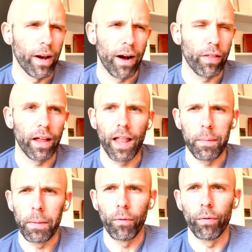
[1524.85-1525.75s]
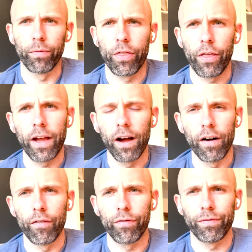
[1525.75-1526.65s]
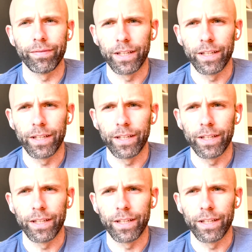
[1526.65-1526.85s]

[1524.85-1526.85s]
I don't think a lot of people think of,